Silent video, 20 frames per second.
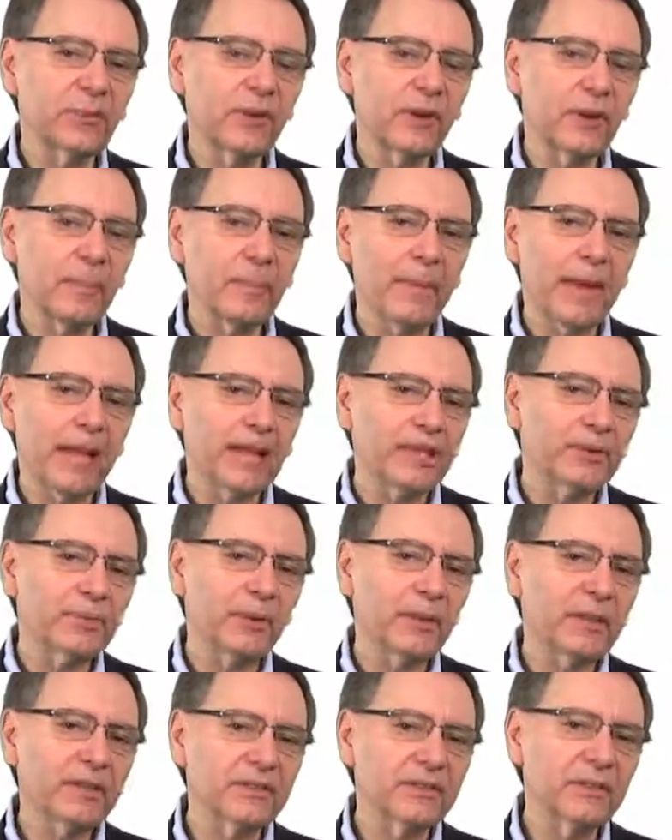We're a
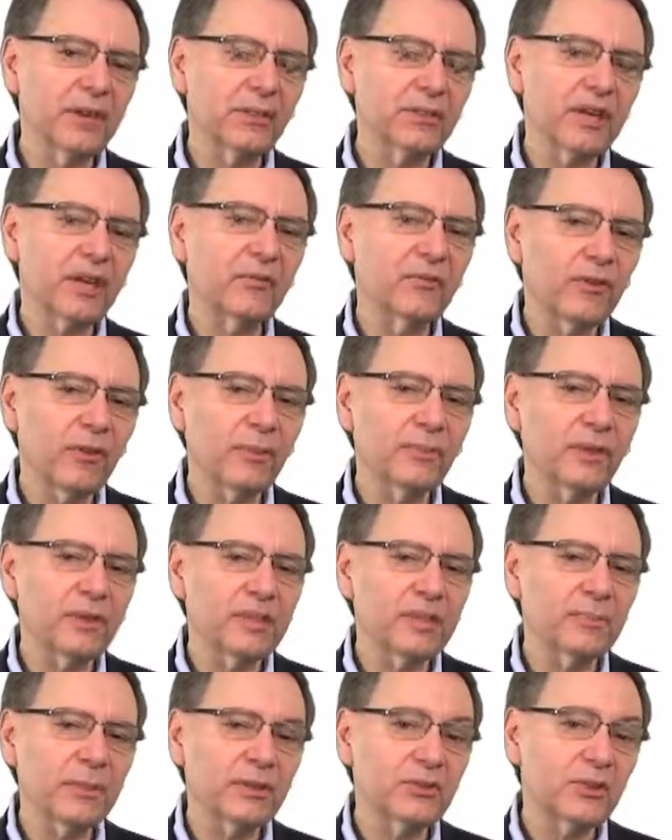management consulting firm that
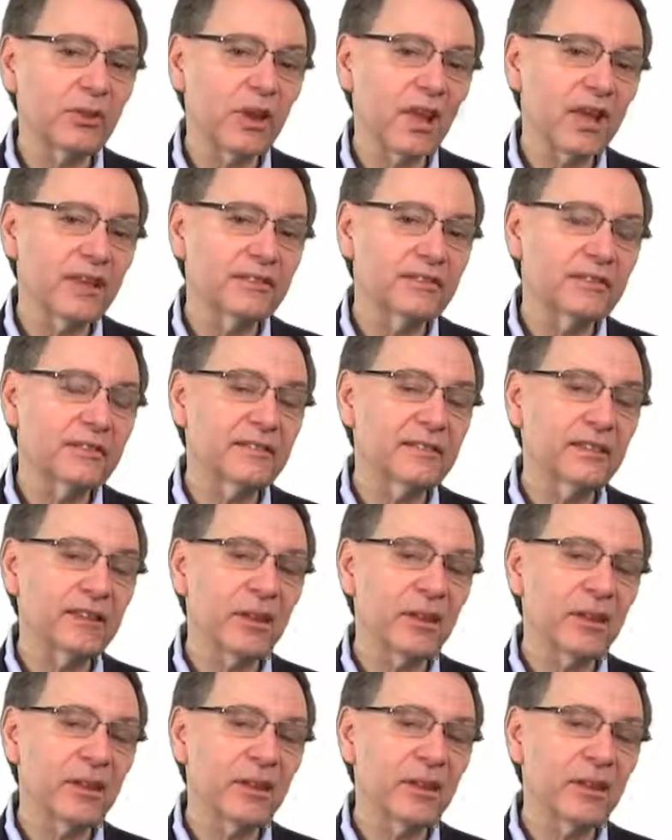specializes